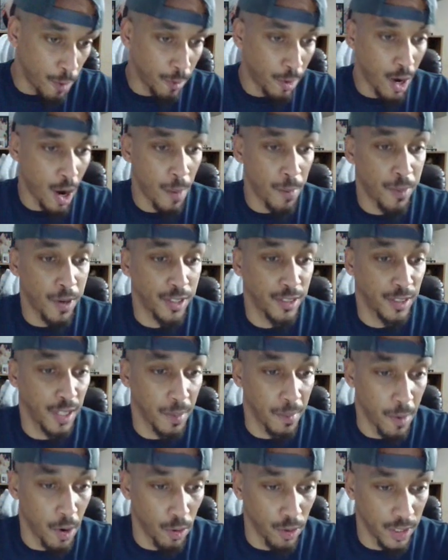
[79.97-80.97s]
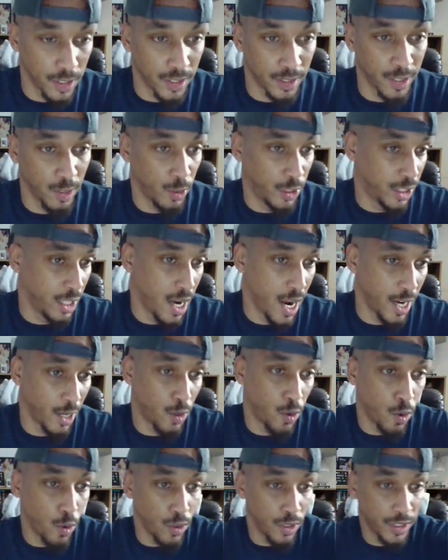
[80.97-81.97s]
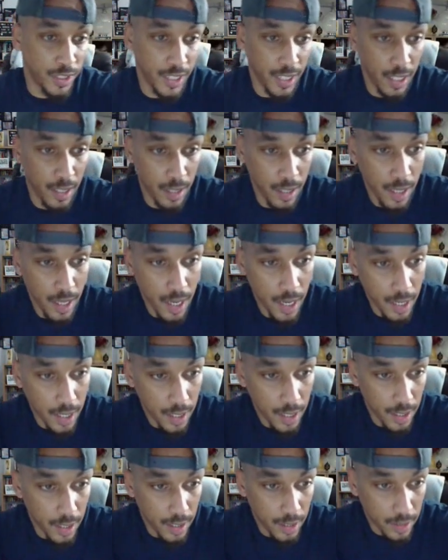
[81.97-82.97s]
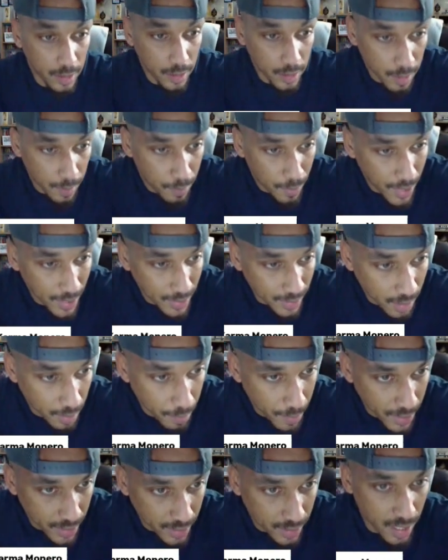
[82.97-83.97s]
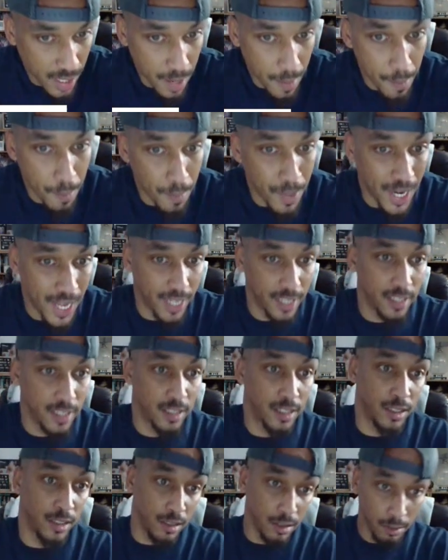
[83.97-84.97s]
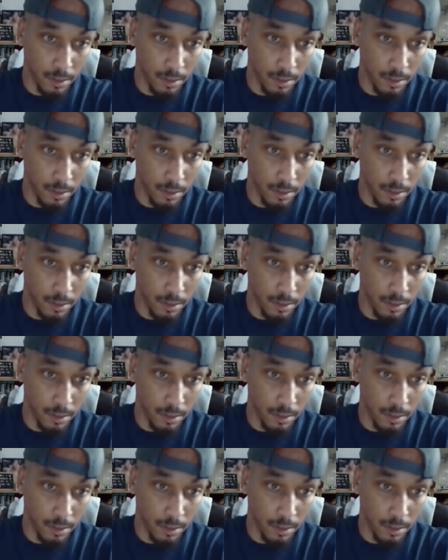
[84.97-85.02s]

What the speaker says: ground plastic molars, which I call, see the plastic bits, they're like blades.